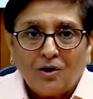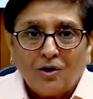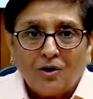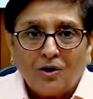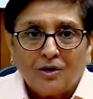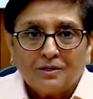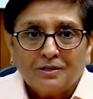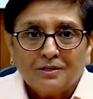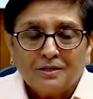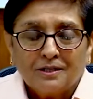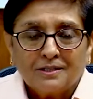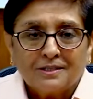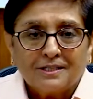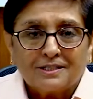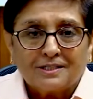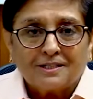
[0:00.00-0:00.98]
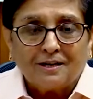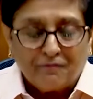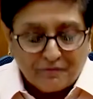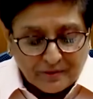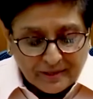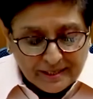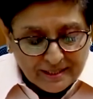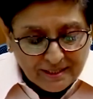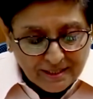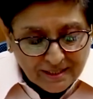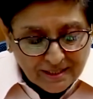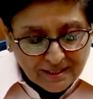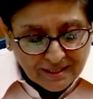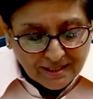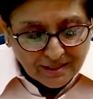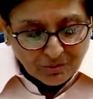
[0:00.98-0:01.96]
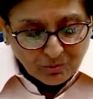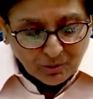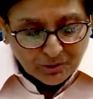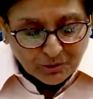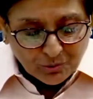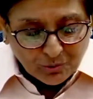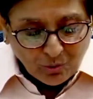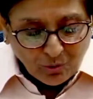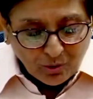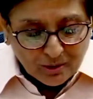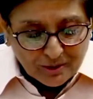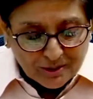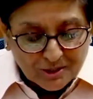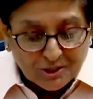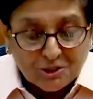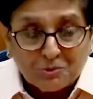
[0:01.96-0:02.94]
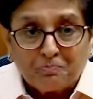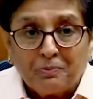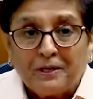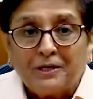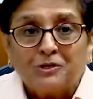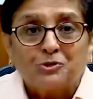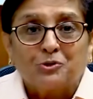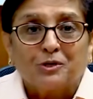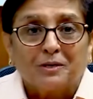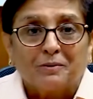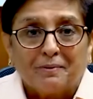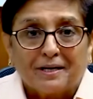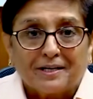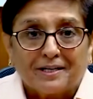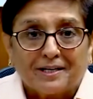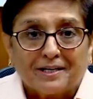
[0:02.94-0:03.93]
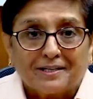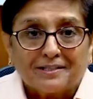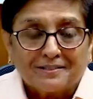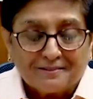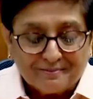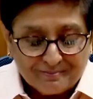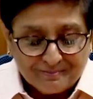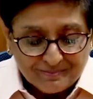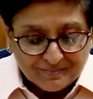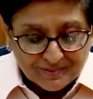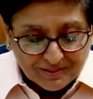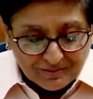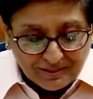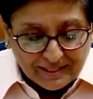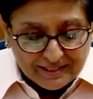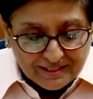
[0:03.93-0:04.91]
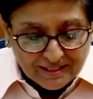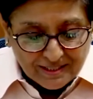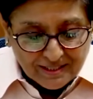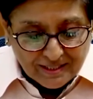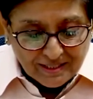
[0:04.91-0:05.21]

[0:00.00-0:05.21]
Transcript: on discovering what you call spiritual America, right?